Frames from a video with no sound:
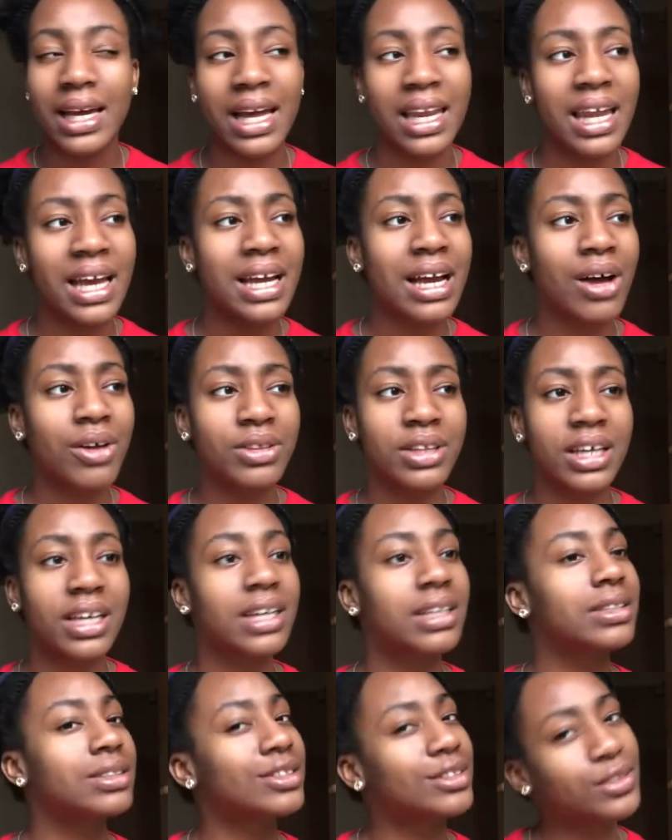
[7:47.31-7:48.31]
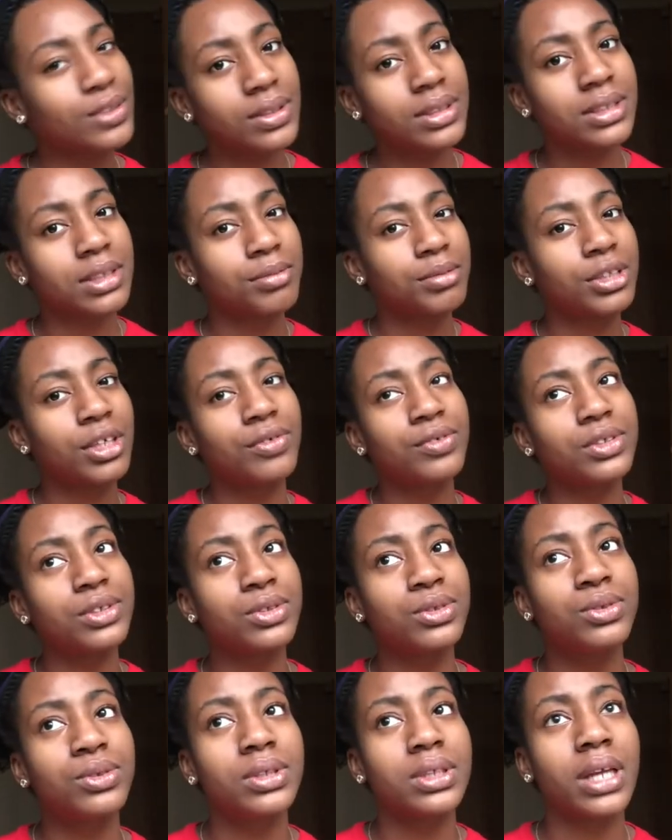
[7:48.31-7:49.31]
I like how they can insert themselves
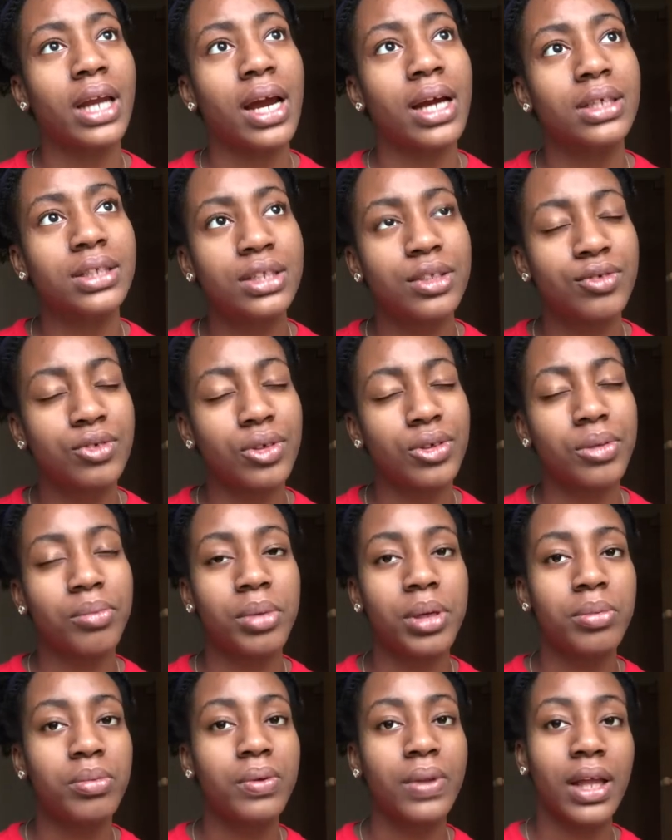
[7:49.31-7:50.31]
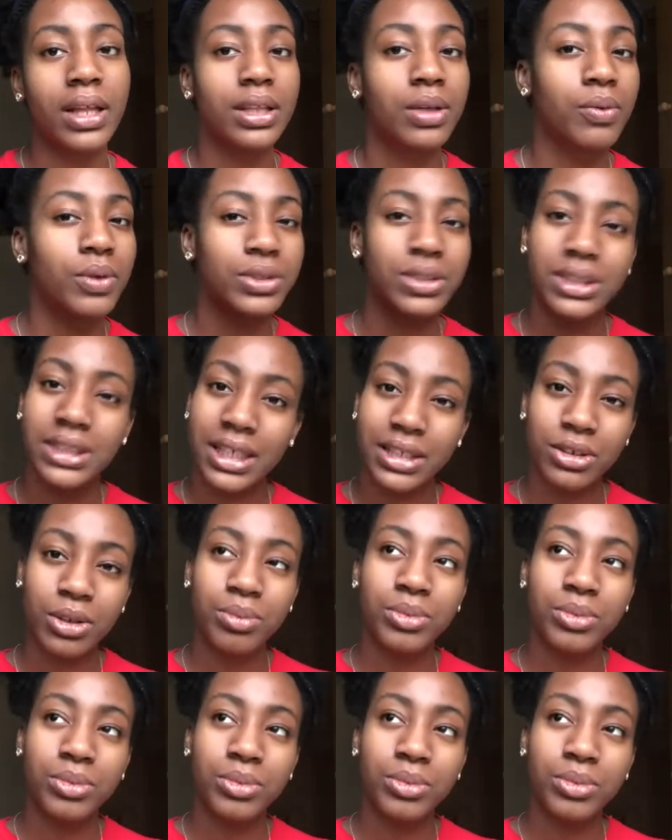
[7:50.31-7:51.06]
into the narratives of the people that they want to set up